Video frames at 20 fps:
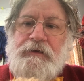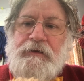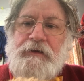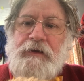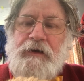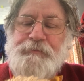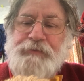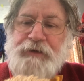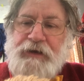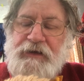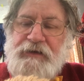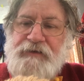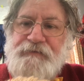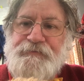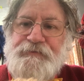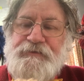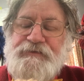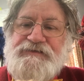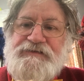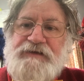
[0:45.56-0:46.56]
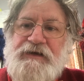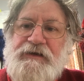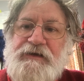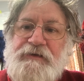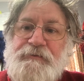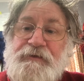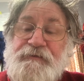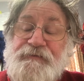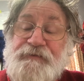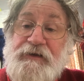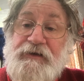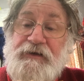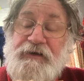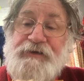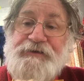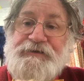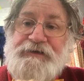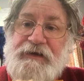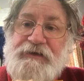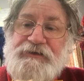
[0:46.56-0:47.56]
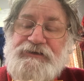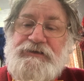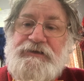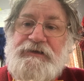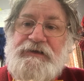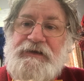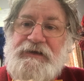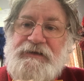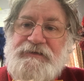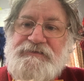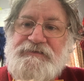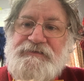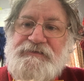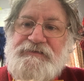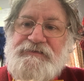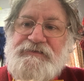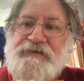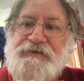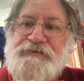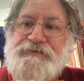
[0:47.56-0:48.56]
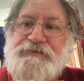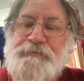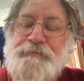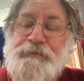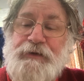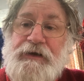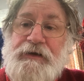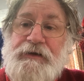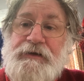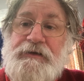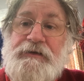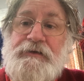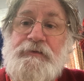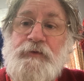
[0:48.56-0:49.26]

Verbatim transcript: apply for asylum if they can't actually get to this country by